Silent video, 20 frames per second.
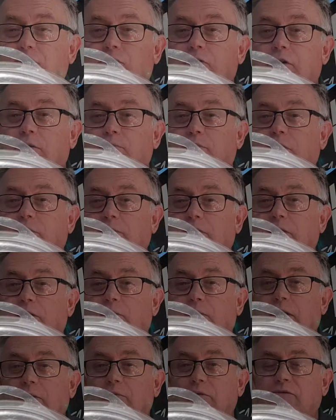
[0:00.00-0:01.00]
quite a popular
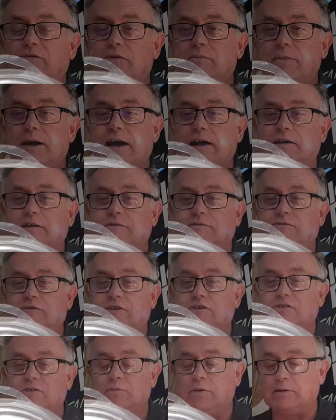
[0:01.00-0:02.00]
one with the marlin
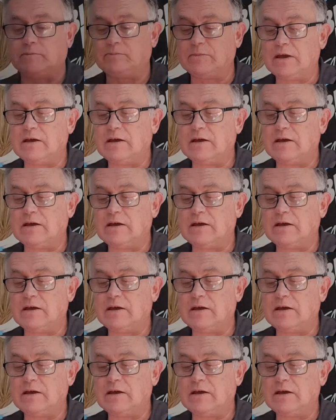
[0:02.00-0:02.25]
fishermen.